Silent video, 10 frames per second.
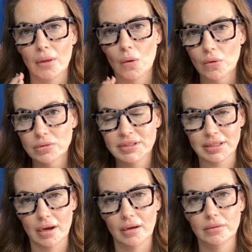
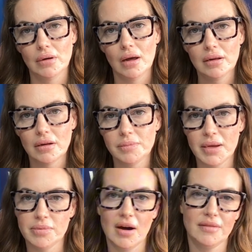Also, a lot of
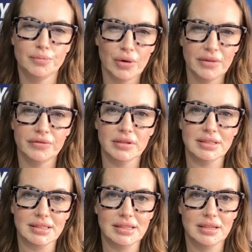people have
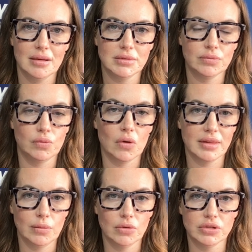preference in terms of what
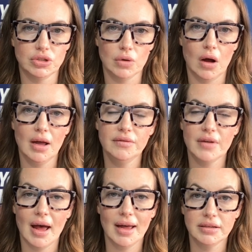they want to drive
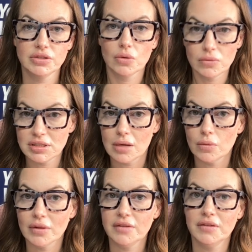and also
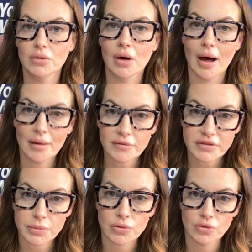what they feel
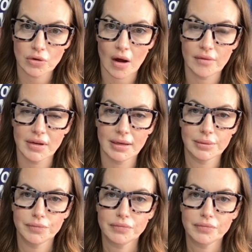comfortable driving.